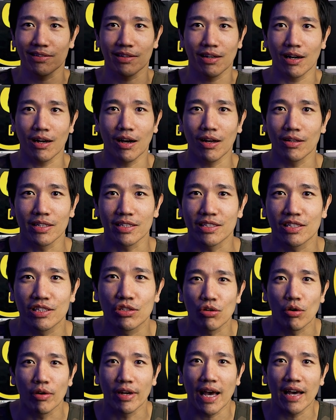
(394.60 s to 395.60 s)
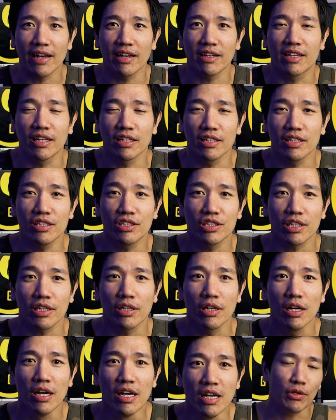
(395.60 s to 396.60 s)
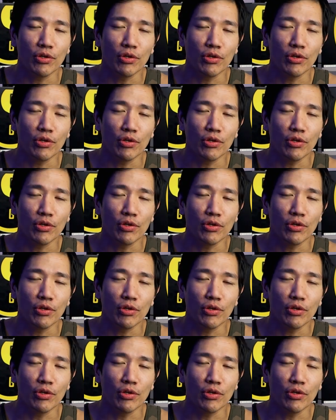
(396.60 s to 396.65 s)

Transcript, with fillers: They're all like just going at it, killing each other.